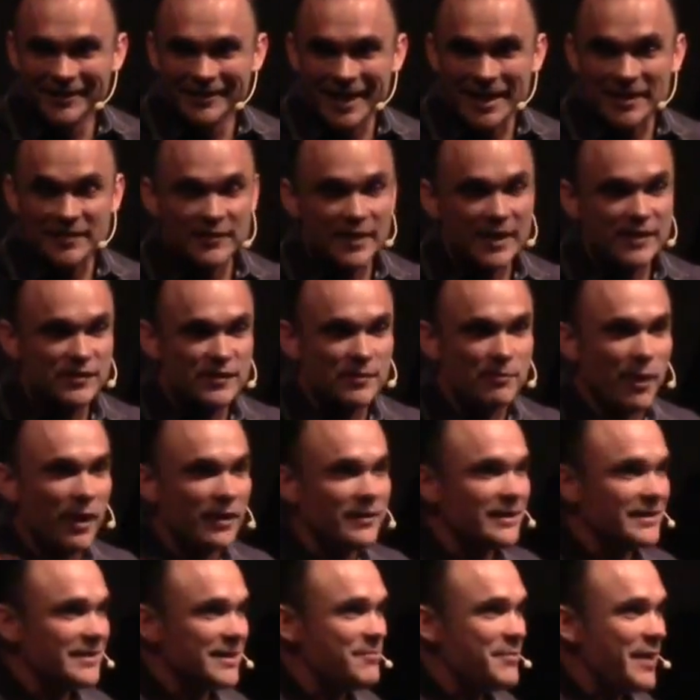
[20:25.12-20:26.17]
That's the
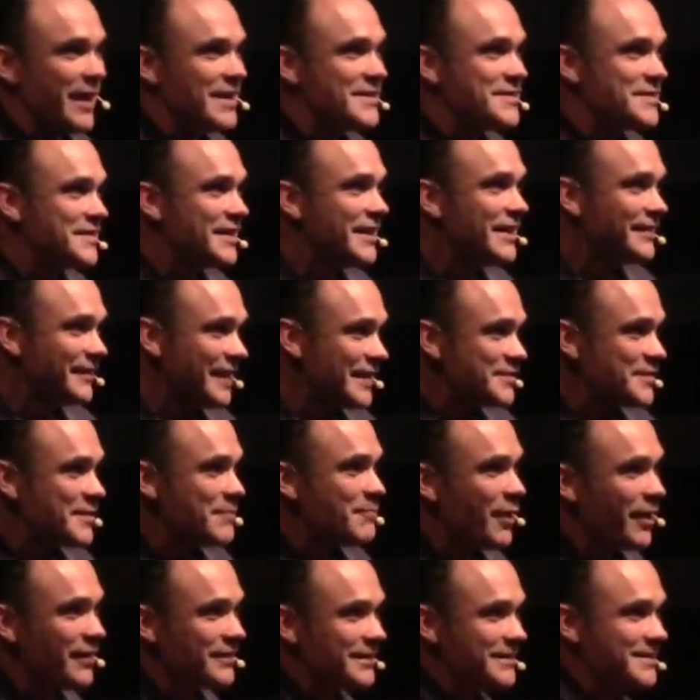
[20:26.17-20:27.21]
part that depends. That's the
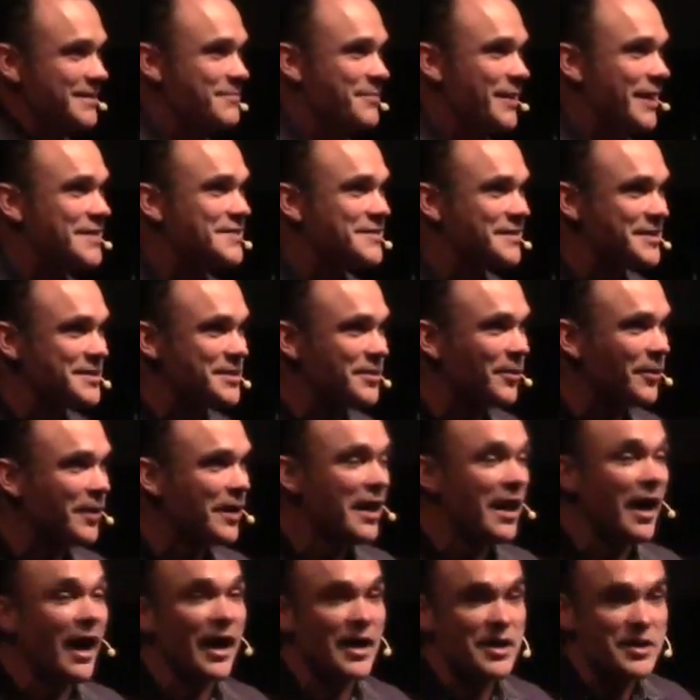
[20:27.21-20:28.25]
part that depends on your
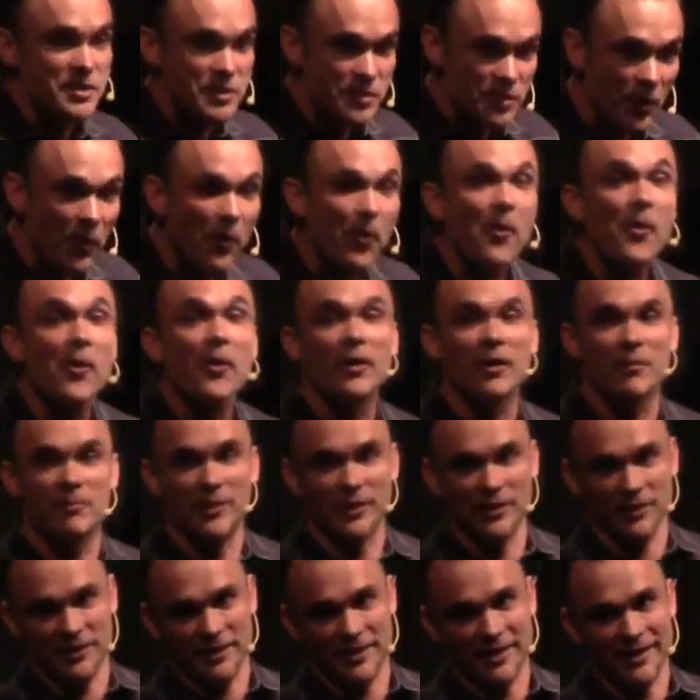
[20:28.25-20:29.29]

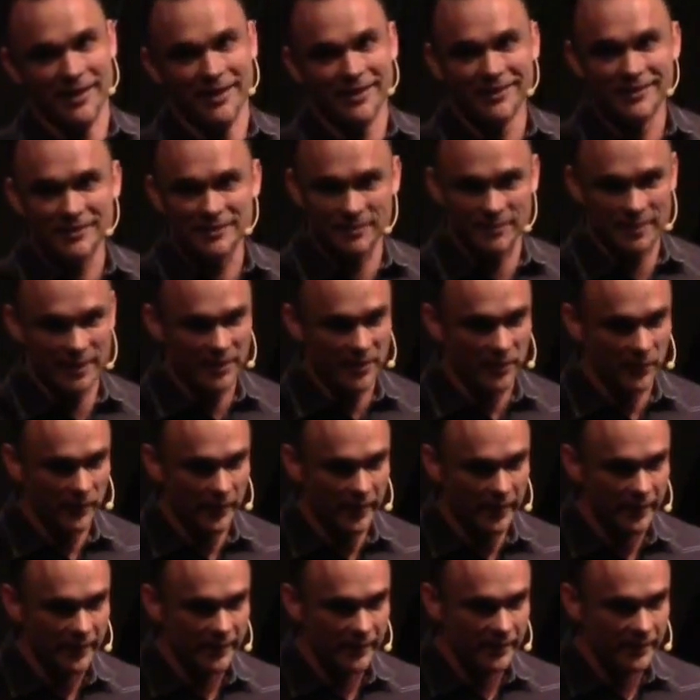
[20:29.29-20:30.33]
ability to be
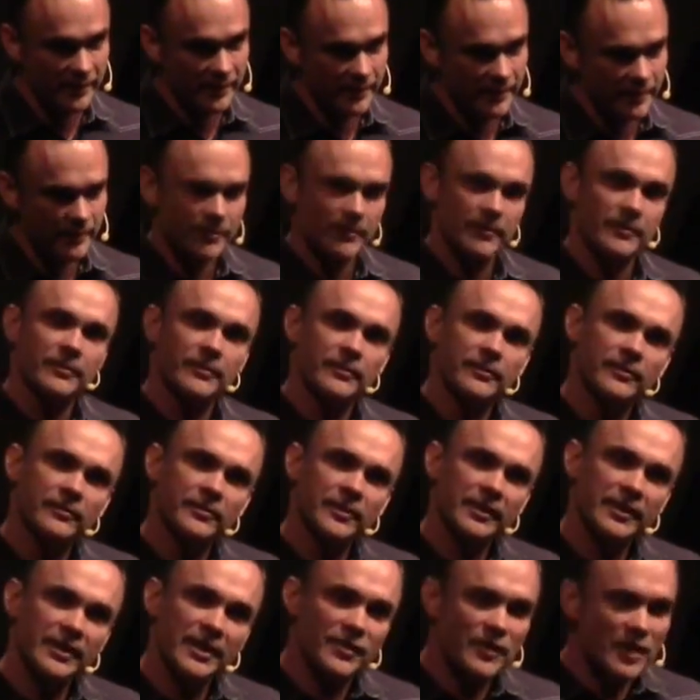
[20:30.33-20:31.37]
holy.
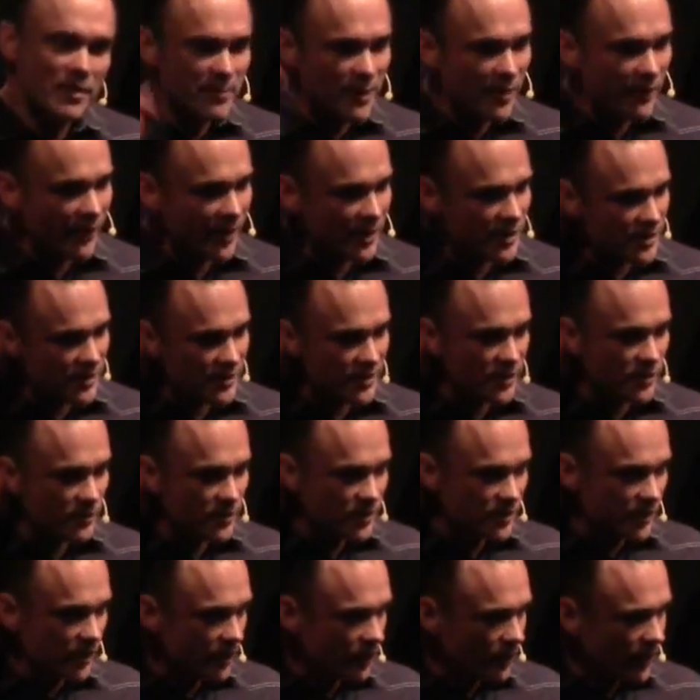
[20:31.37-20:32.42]
Really, I thought my righteousness
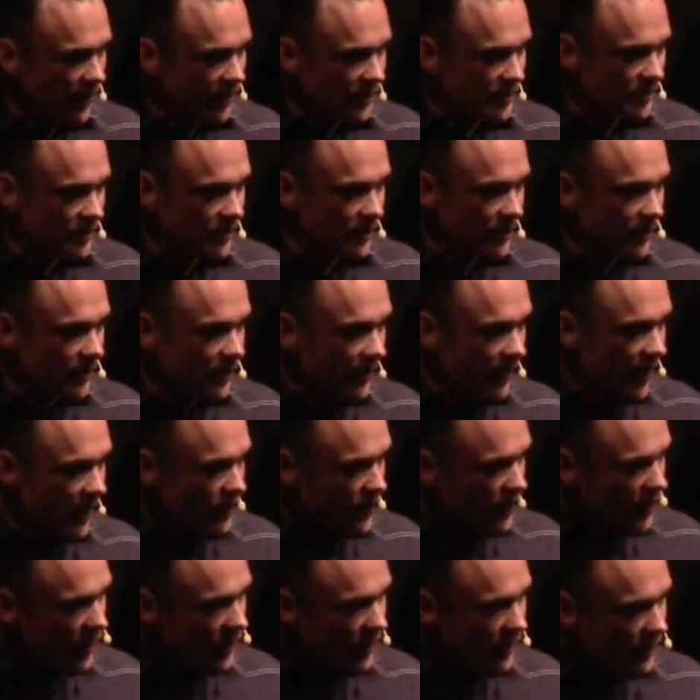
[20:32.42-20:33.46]
was in Christ. I
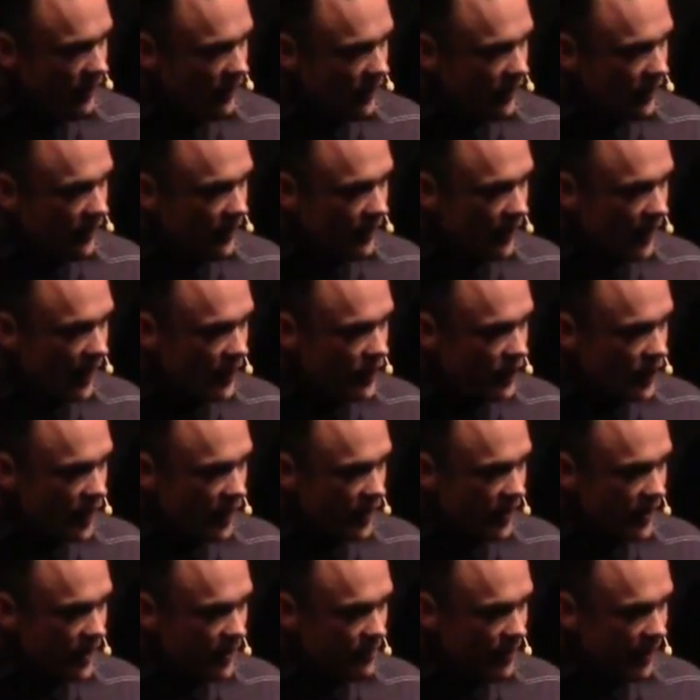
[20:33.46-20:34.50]
thought
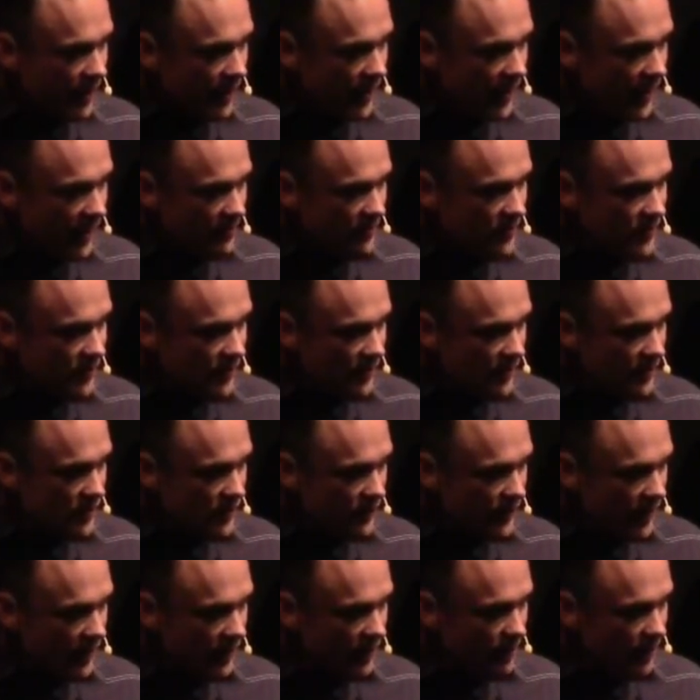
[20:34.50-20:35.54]
he became sin
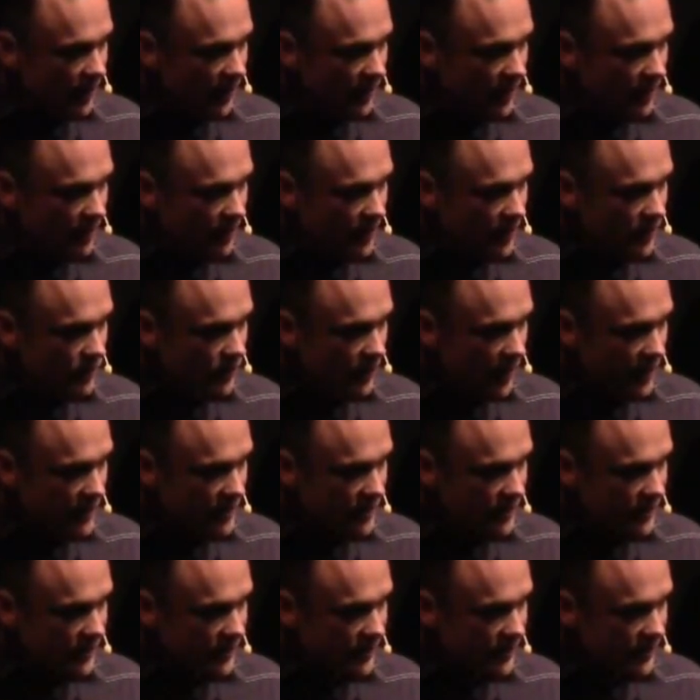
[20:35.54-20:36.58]
so I could become his
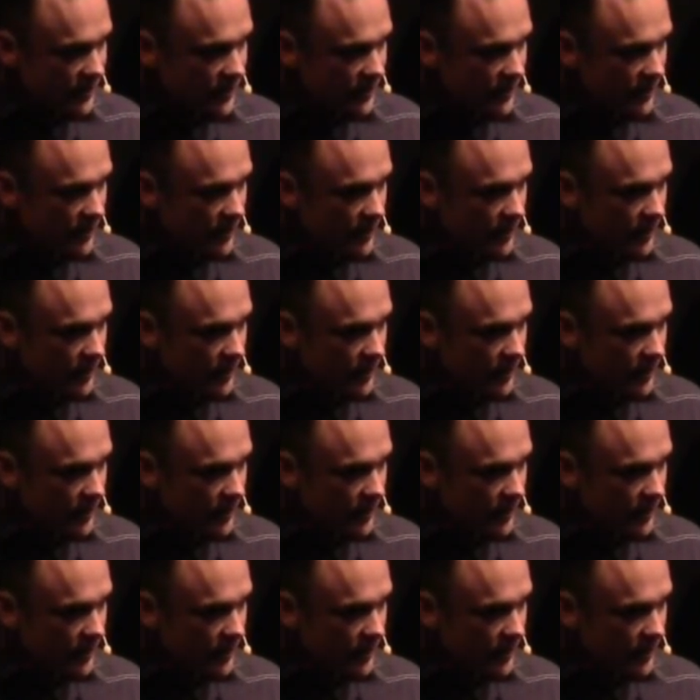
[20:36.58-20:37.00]
righteousness.